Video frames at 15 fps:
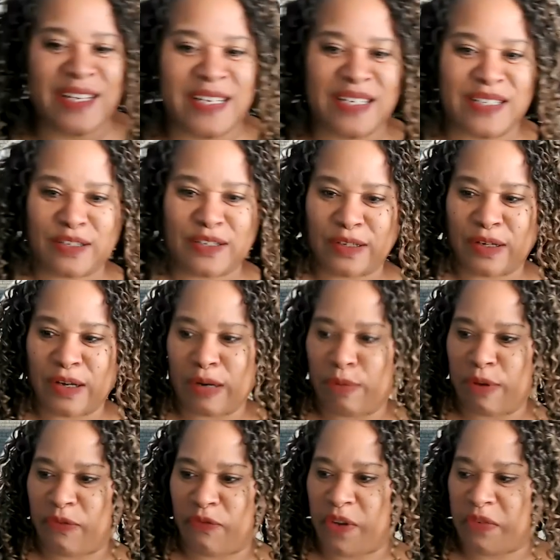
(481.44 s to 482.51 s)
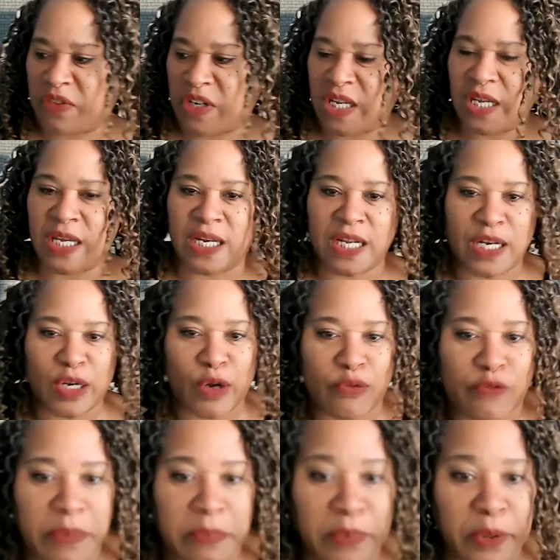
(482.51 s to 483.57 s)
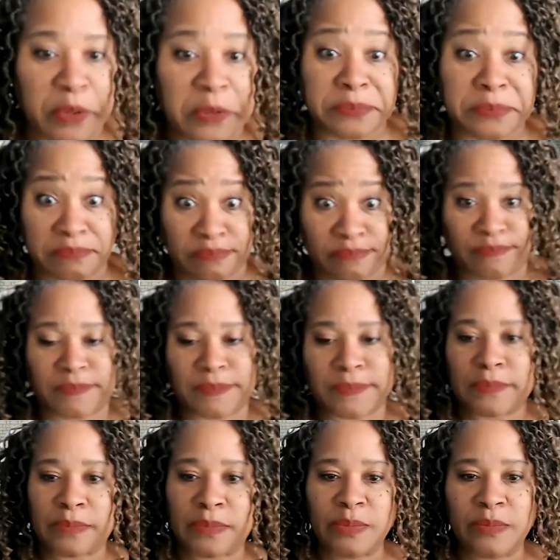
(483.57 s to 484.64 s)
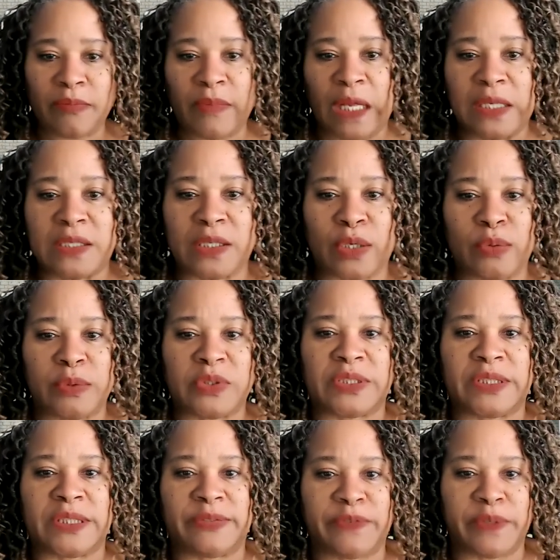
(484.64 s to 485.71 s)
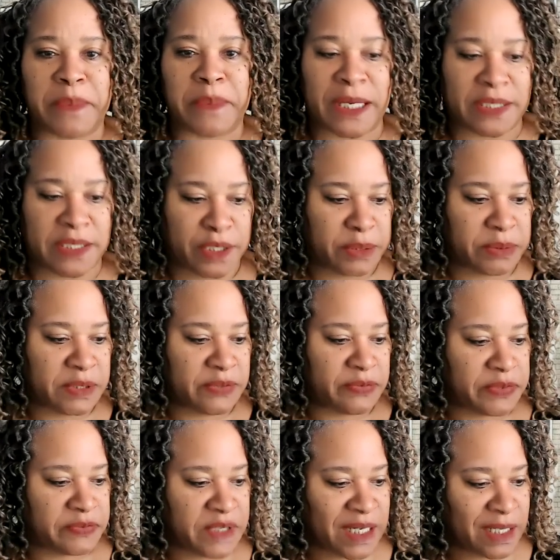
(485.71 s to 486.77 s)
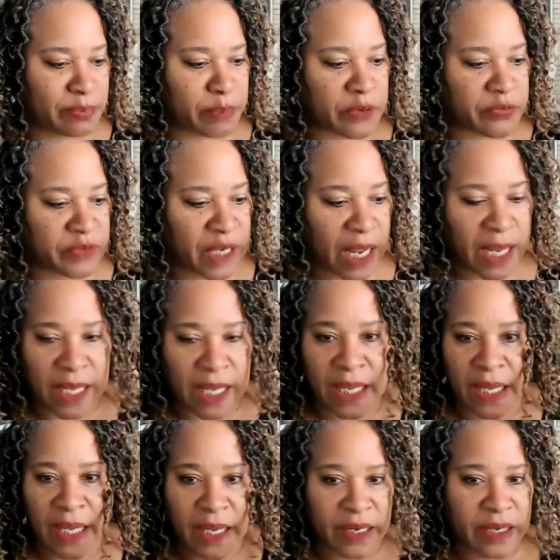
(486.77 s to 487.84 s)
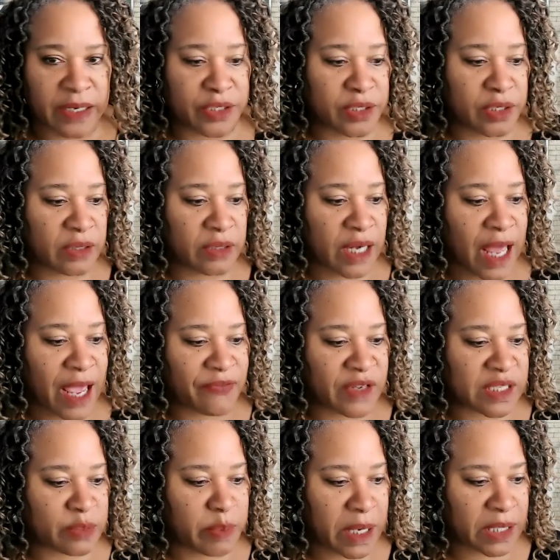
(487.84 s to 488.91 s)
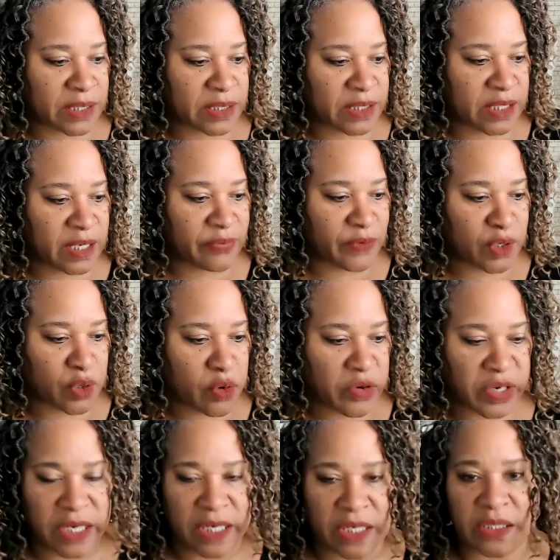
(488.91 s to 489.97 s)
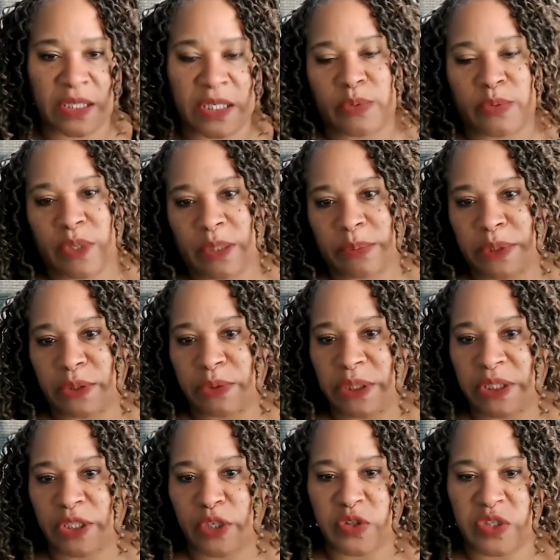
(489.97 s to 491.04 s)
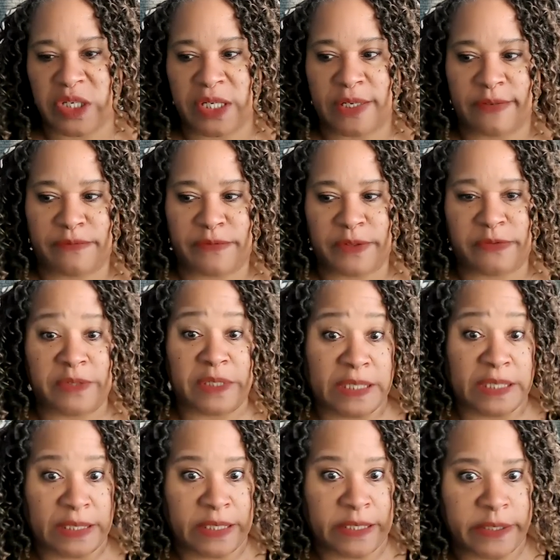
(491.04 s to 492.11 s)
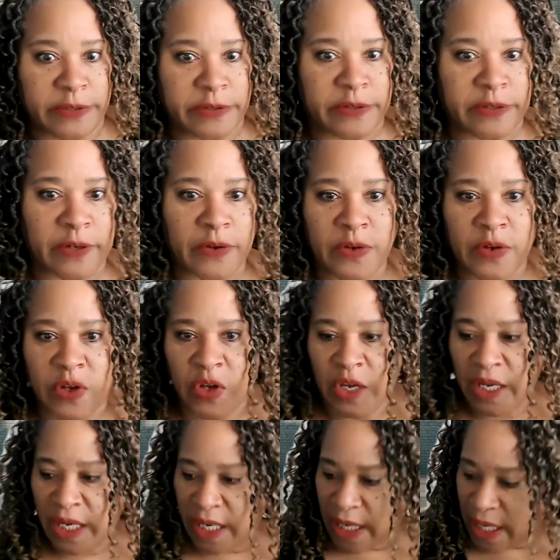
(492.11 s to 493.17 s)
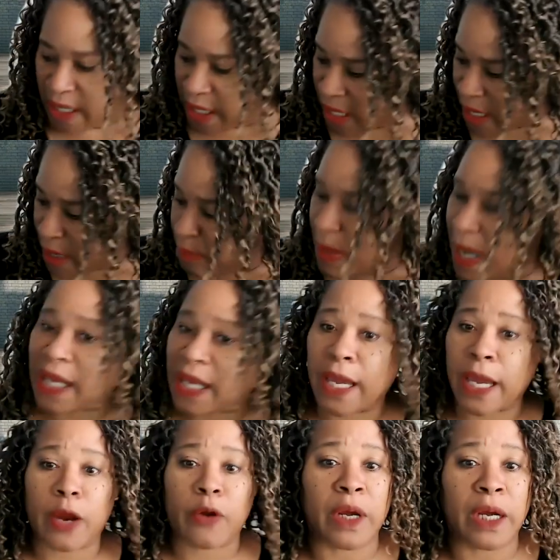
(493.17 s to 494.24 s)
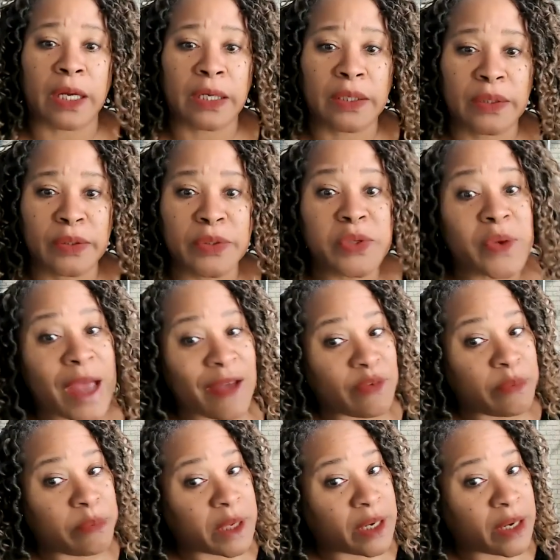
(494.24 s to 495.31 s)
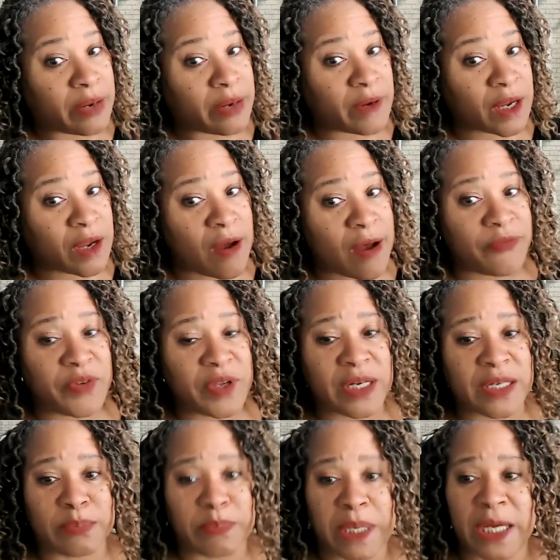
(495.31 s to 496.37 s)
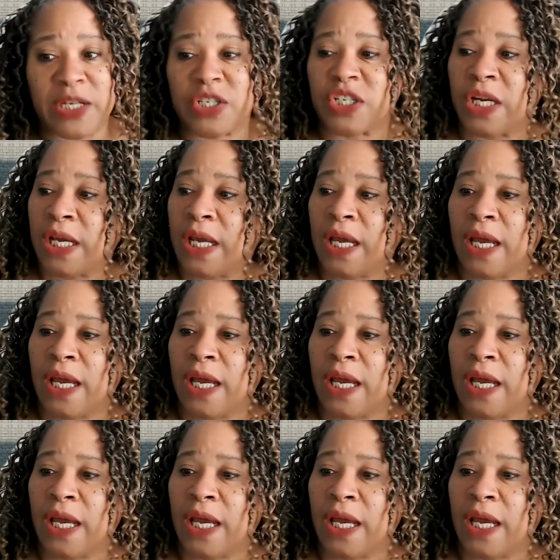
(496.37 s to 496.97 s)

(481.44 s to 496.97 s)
he's going to be 15 in November. So we'll see if he makes it to his 15th birthday because you know the life expectancy of a Yorkie is anywhere between 13 and 15 years. So he and my Kara, who you haven't been hearing coughing as much,